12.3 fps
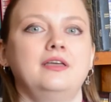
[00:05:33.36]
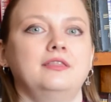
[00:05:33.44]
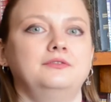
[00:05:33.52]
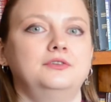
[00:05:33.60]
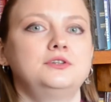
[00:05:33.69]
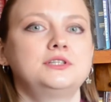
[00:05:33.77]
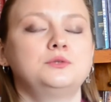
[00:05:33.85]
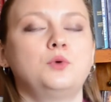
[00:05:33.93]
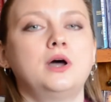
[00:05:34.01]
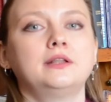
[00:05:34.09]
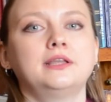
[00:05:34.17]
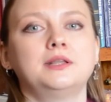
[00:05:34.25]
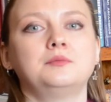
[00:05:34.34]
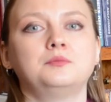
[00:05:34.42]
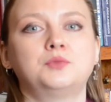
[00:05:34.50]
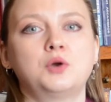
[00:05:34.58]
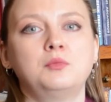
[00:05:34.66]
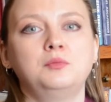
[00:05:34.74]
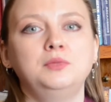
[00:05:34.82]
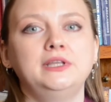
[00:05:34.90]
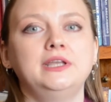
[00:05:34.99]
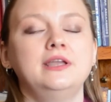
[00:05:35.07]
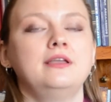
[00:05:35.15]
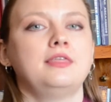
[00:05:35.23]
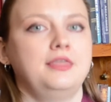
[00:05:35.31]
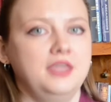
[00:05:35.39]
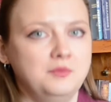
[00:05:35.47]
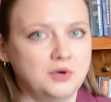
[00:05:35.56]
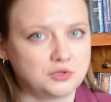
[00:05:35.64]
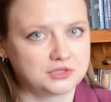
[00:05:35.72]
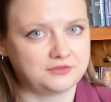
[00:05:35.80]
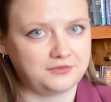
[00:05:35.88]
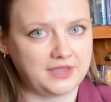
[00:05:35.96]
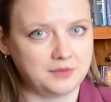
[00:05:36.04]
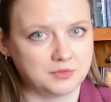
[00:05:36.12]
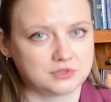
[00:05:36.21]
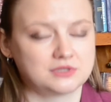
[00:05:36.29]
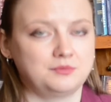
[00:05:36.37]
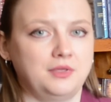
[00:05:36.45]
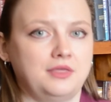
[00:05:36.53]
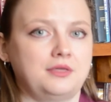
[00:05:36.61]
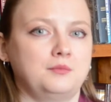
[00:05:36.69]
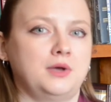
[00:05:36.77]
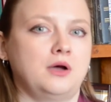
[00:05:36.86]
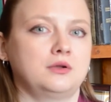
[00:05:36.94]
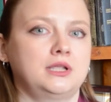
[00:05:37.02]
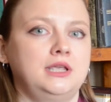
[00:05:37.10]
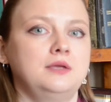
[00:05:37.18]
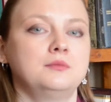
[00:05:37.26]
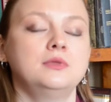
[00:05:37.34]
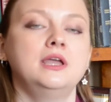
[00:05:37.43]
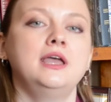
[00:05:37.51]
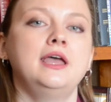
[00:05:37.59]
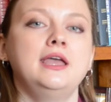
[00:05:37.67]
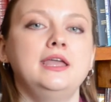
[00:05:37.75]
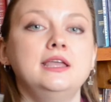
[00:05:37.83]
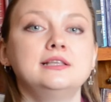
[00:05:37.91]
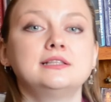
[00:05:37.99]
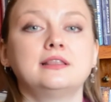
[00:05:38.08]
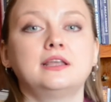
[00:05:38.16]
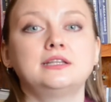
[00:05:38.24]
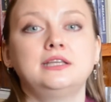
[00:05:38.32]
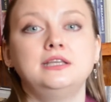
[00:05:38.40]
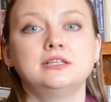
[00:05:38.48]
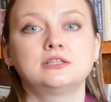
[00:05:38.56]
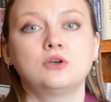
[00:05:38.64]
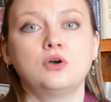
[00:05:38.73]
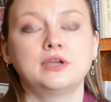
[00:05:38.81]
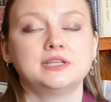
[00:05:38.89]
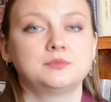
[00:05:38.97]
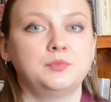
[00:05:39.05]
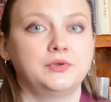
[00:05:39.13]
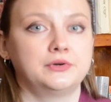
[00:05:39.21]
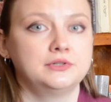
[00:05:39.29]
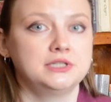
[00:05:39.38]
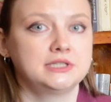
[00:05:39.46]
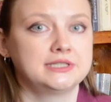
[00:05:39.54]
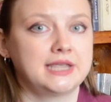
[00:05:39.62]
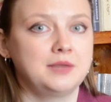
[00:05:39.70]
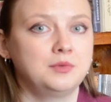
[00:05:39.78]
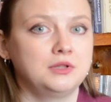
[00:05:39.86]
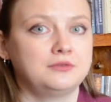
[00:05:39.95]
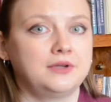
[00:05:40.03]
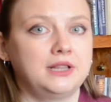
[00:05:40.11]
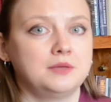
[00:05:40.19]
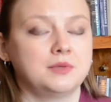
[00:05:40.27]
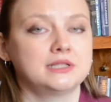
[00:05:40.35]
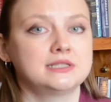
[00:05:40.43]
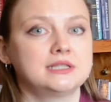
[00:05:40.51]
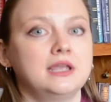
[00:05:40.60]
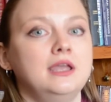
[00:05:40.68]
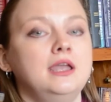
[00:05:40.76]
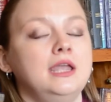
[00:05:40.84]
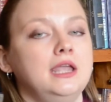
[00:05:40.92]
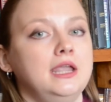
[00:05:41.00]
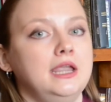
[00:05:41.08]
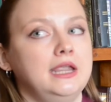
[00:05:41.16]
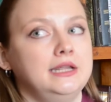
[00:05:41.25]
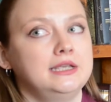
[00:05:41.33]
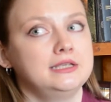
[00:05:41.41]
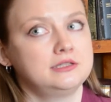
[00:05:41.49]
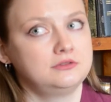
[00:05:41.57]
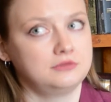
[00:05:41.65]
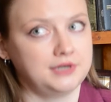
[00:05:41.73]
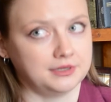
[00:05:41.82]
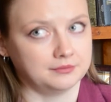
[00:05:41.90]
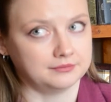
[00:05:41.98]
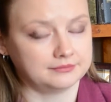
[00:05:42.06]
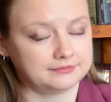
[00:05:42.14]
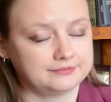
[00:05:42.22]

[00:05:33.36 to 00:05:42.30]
The first one, and probably the most famous myth about him, is that he saw his periodic table of elements in his dream.